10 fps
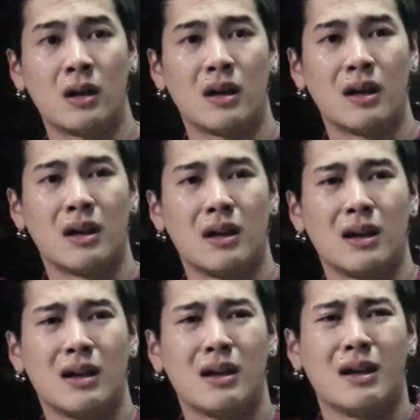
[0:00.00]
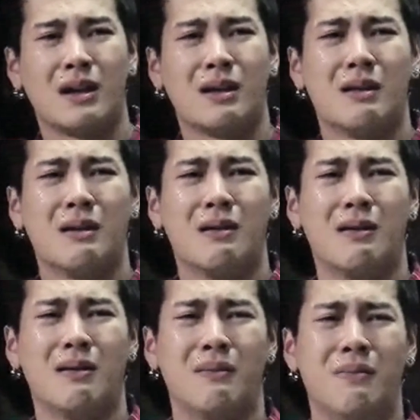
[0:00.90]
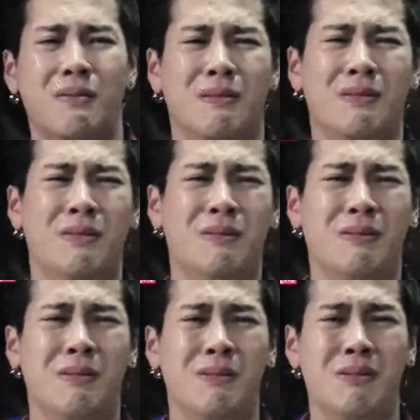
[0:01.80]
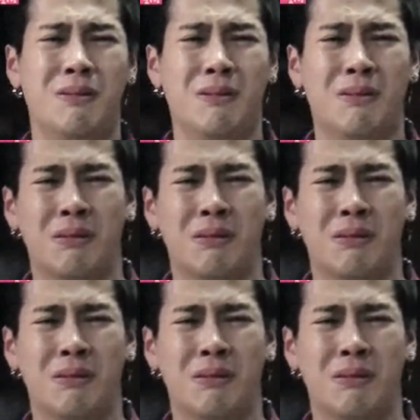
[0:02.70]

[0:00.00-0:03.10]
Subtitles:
This person isn't speaking.